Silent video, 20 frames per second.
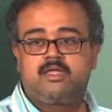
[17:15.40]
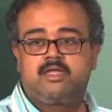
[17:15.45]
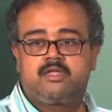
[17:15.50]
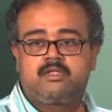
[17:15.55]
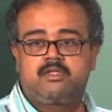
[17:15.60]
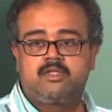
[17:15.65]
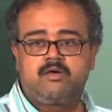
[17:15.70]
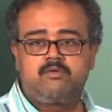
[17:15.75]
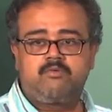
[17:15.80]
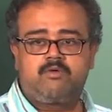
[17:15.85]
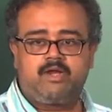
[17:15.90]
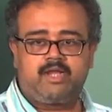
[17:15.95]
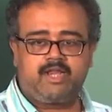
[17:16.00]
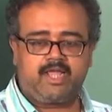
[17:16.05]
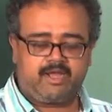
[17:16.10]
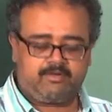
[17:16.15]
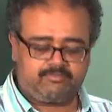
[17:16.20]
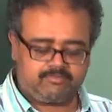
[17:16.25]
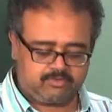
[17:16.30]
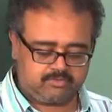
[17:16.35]
Now what I
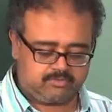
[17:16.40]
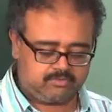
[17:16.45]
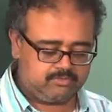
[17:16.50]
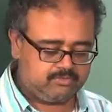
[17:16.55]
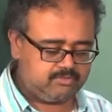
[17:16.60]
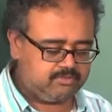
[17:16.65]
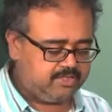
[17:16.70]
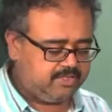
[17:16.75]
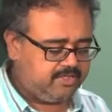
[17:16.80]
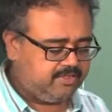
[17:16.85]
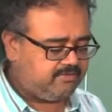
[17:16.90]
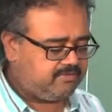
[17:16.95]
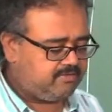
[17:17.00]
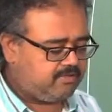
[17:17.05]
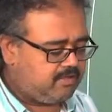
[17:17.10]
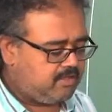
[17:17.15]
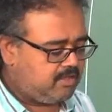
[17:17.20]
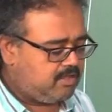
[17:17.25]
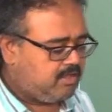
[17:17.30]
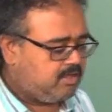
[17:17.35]
have to do is
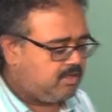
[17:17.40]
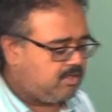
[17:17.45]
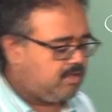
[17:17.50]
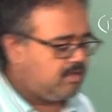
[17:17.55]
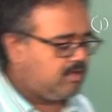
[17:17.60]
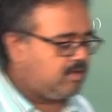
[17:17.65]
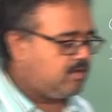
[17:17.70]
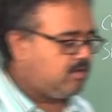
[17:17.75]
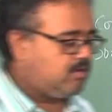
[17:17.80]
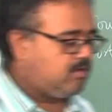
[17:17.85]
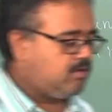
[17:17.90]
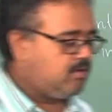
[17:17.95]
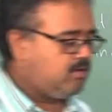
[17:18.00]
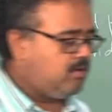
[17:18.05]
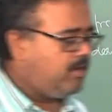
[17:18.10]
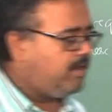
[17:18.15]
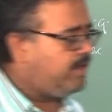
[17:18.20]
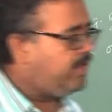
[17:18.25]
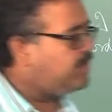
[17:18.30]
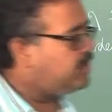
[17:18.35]

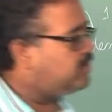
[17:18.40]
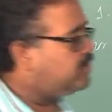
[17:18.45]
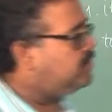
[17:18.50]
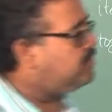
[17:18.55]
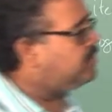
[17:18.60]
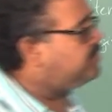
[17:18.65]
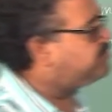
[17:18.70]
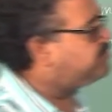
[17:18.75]
go into